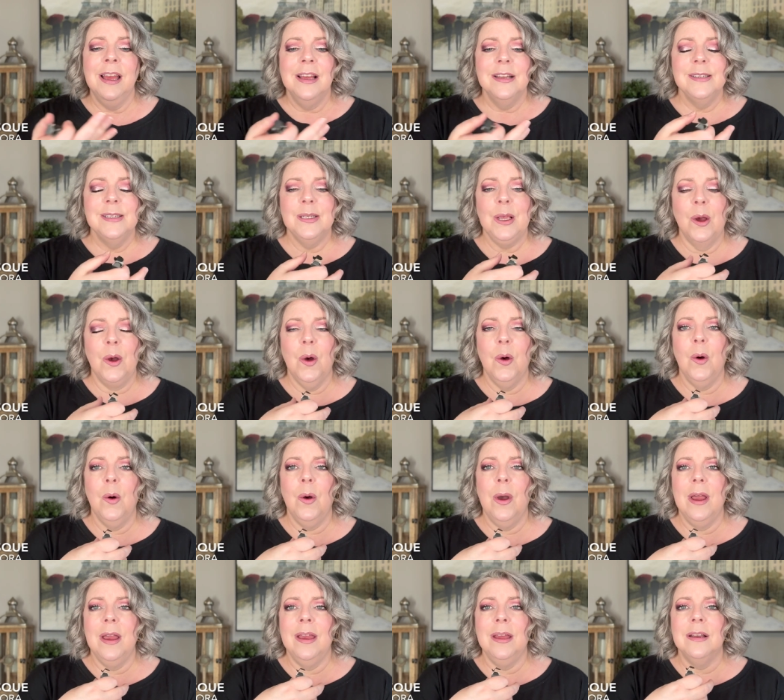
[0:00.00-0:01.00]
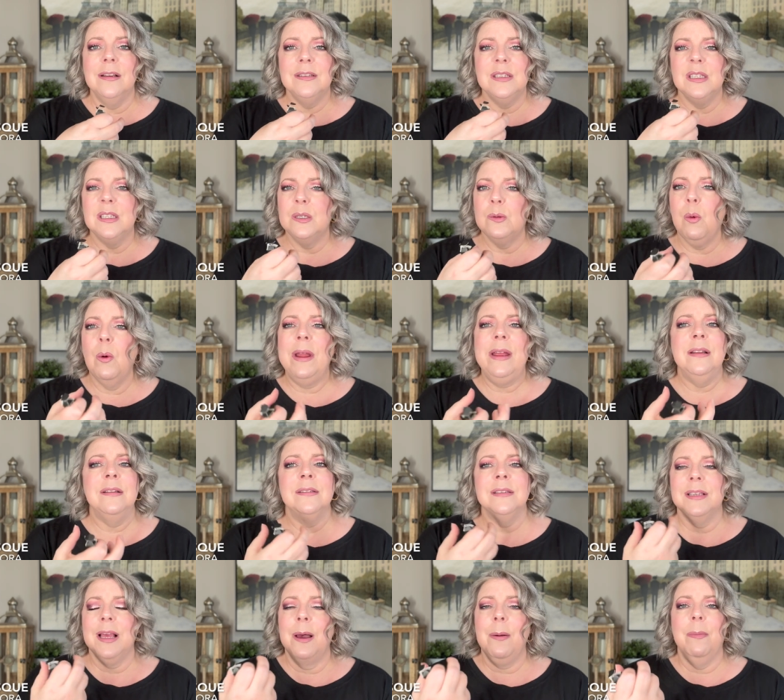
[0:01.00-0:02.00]
So it
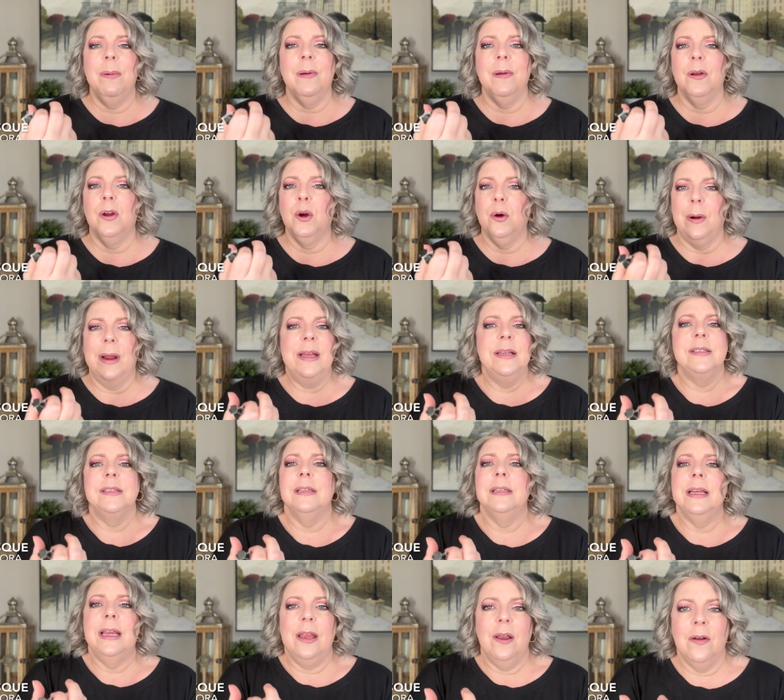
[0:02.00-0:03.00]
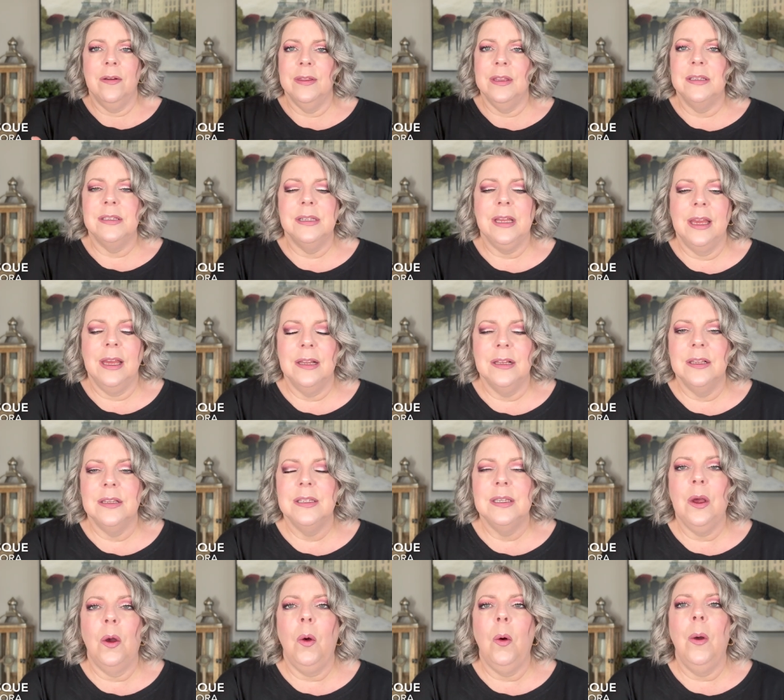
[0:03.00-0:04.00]
sweetens up crazily on the skin.
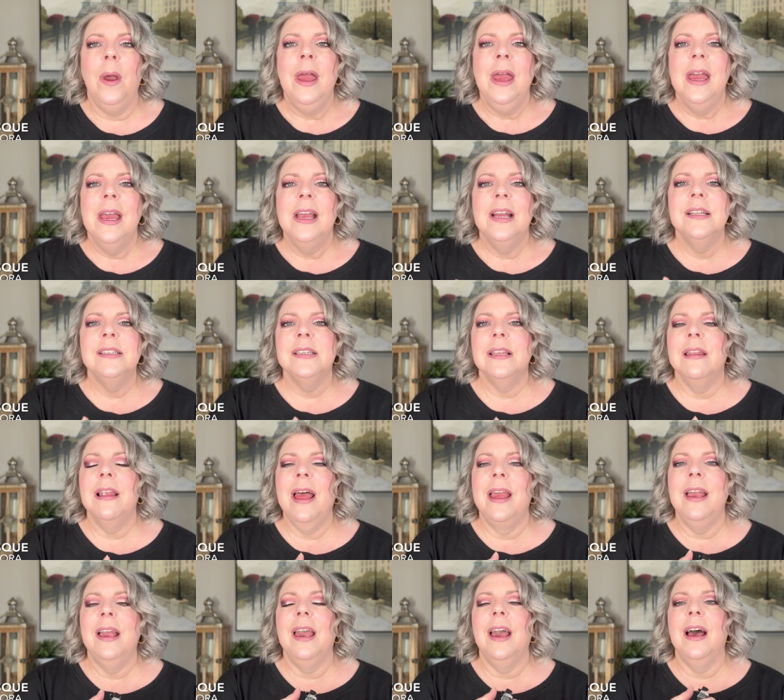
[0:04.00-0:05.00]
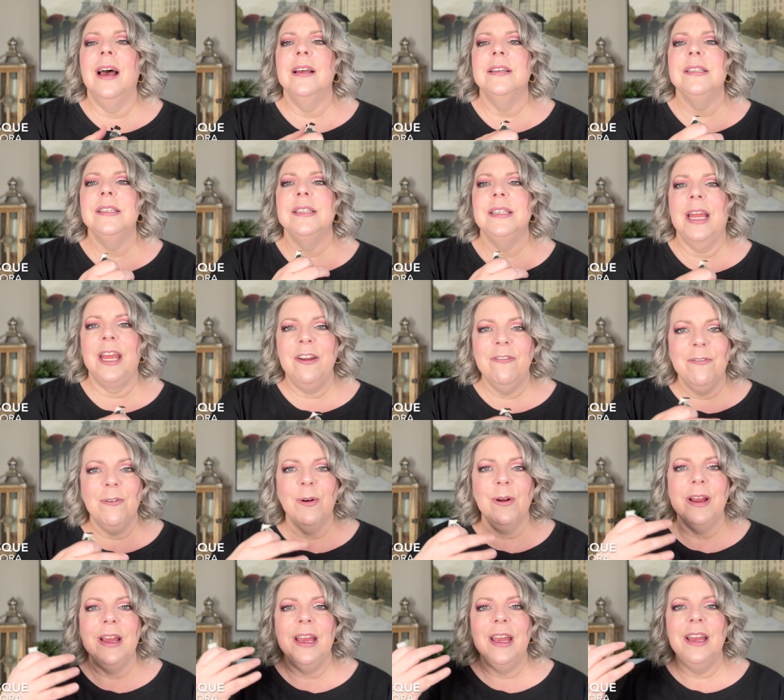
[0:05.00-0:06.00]
So it's like a
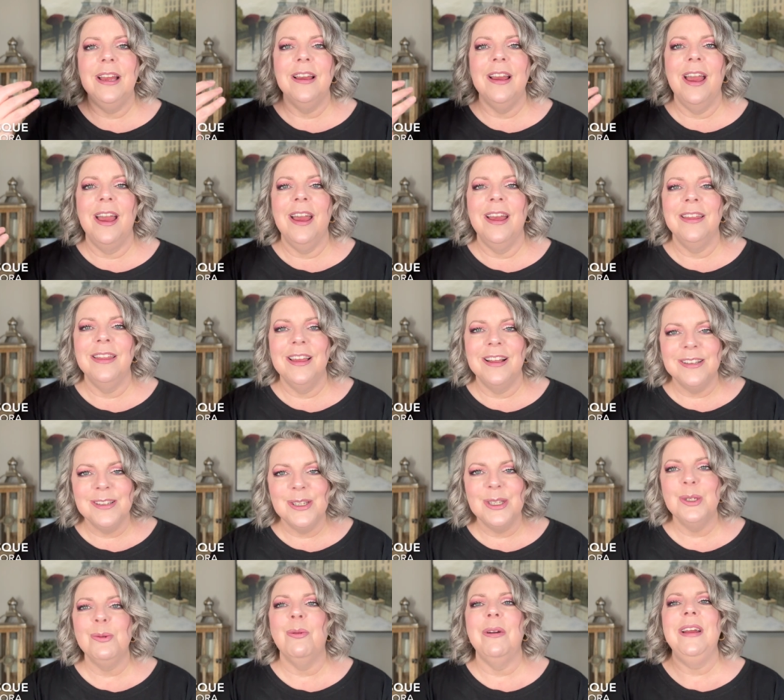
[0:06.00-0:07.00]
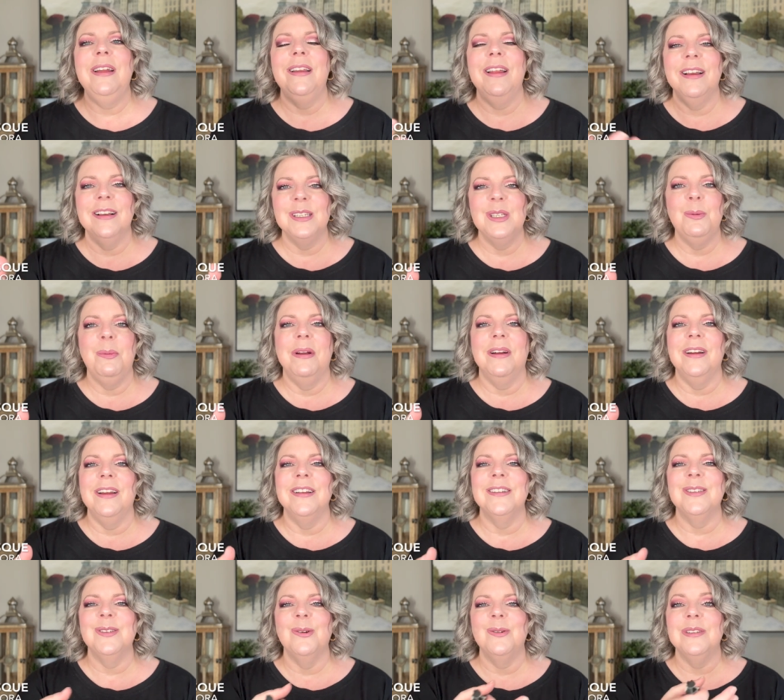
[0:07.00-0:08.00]
savory and then sweet
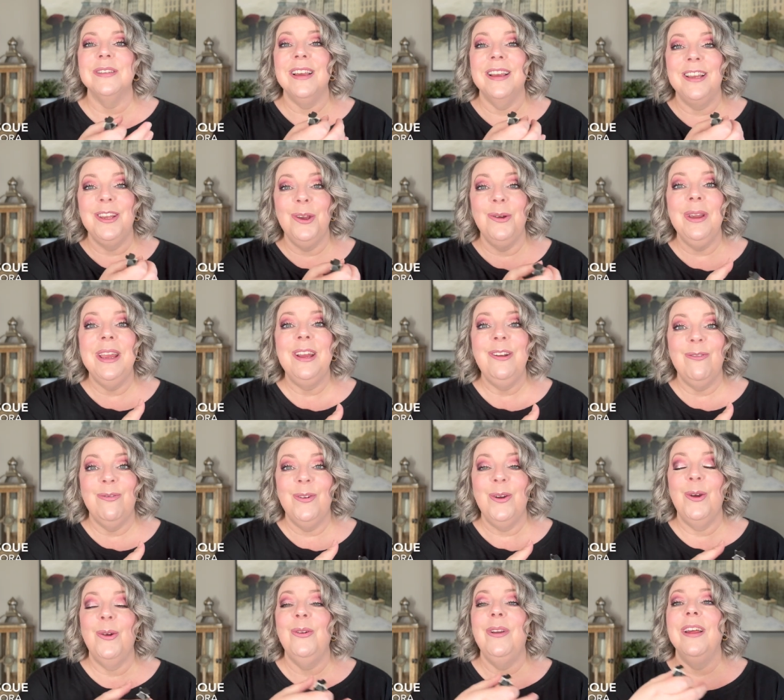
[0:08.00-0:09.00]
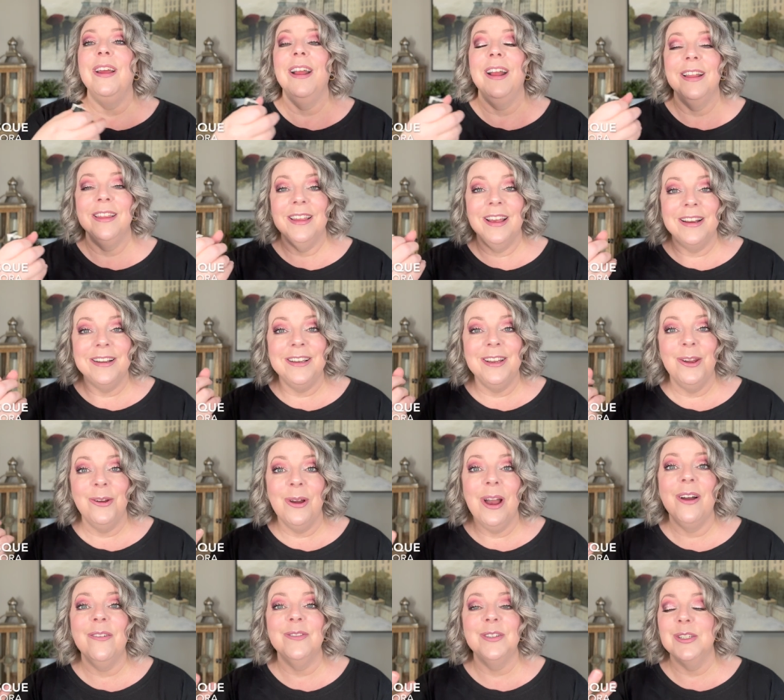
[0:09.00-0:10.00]
experience. So it's like you eat food and then you
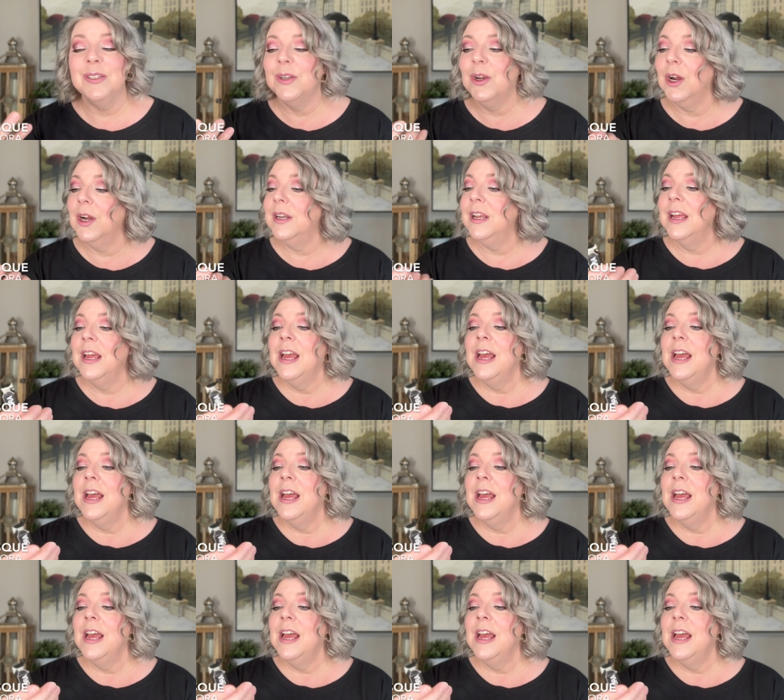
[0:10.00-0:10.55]
have dessert.